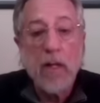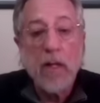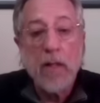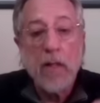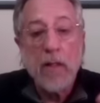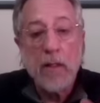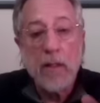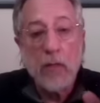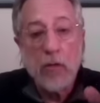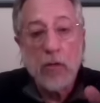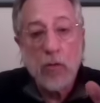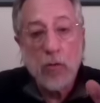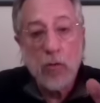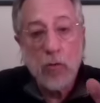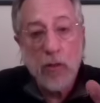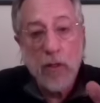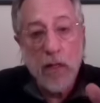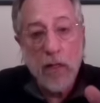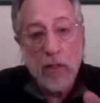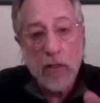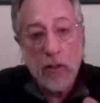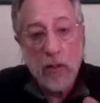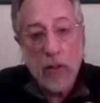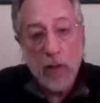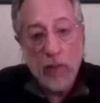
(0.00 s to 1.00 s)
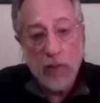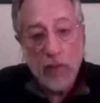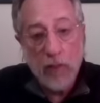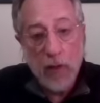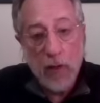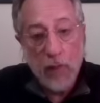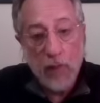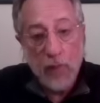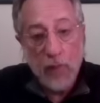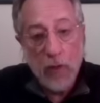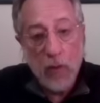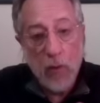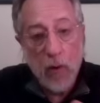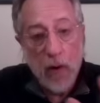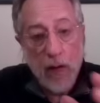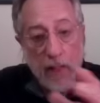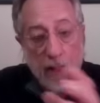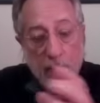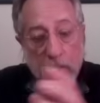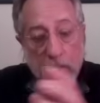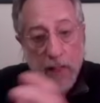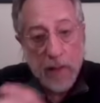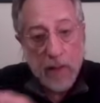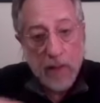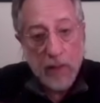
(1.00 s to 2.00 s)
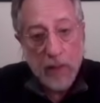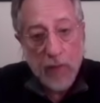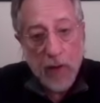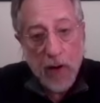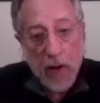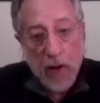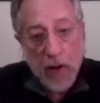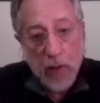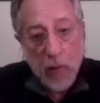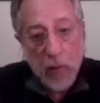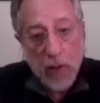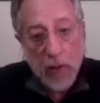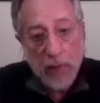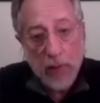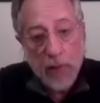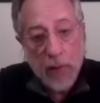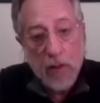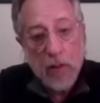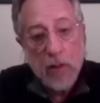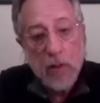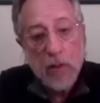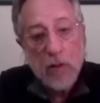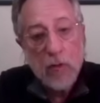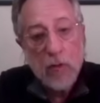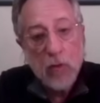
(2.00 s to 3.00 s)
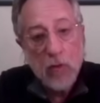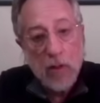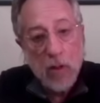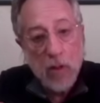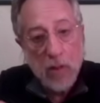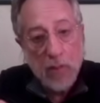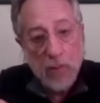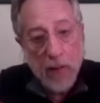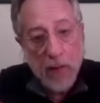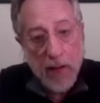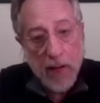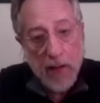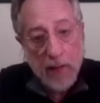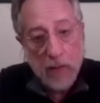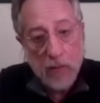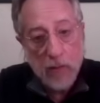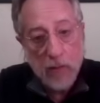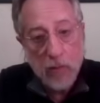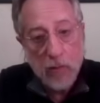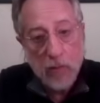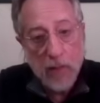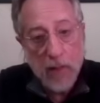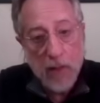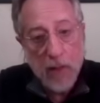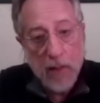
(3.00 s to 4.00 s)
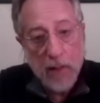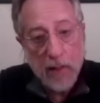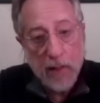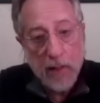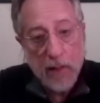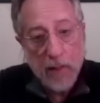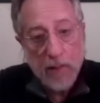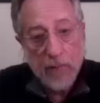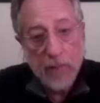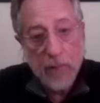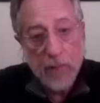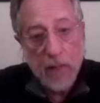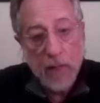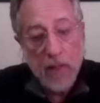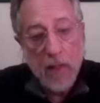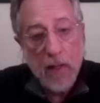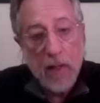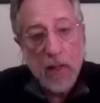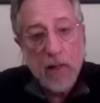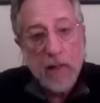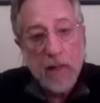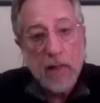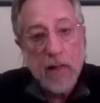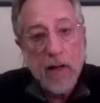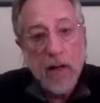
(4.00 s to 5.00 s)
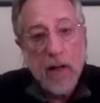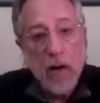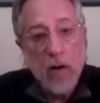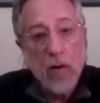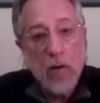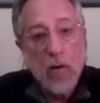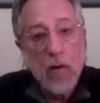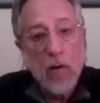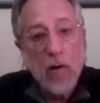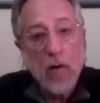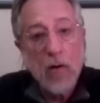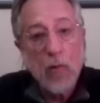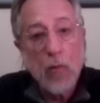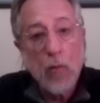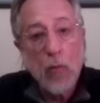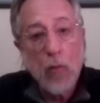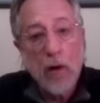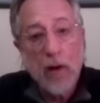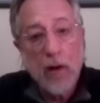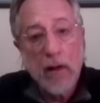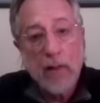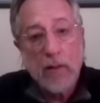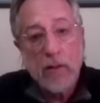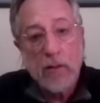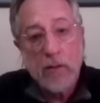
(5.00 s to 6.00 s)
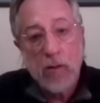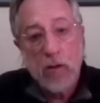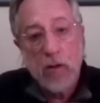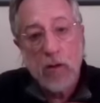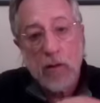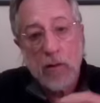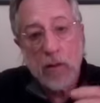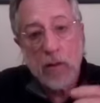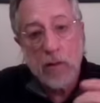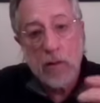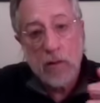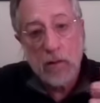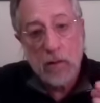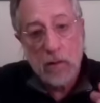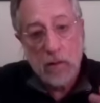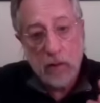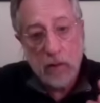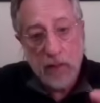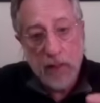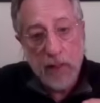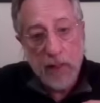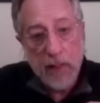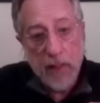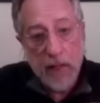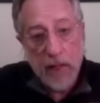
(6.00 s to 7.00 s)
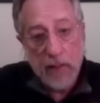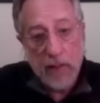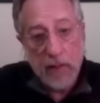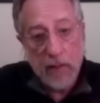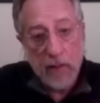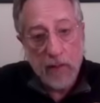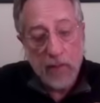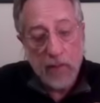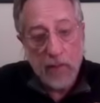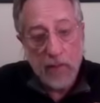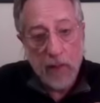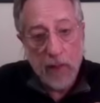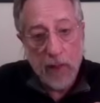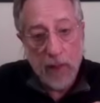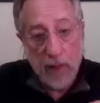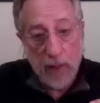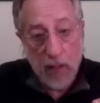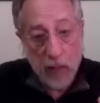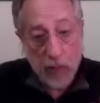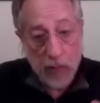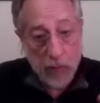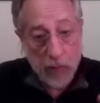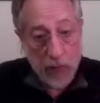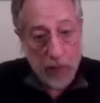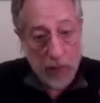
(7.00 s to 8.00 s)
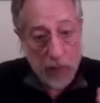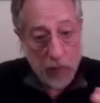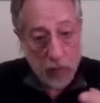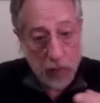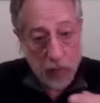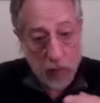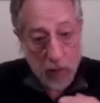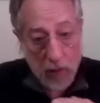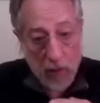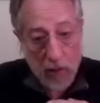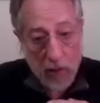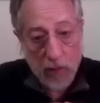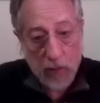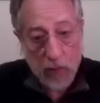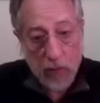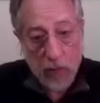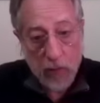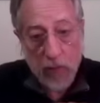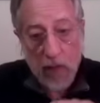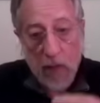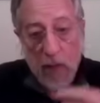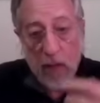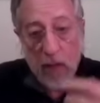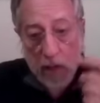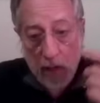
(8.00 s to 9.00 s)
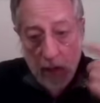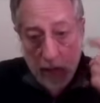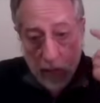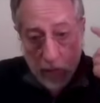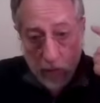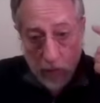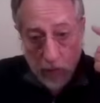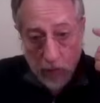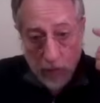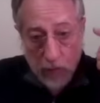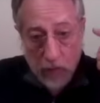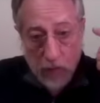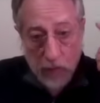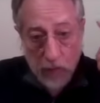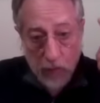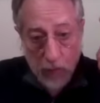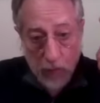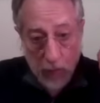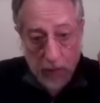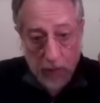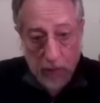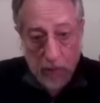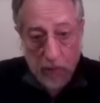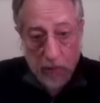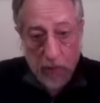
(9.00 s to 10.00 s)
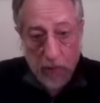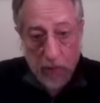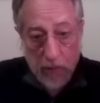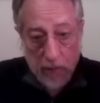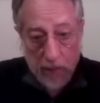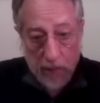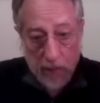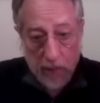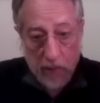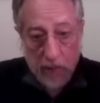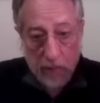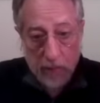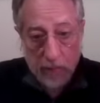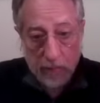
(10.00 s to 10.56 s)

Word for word: is you get, if, if you identify with it, you'll come back to a body now, when I started looking at it and, and I was being drawn to it, I heard this voice in my head.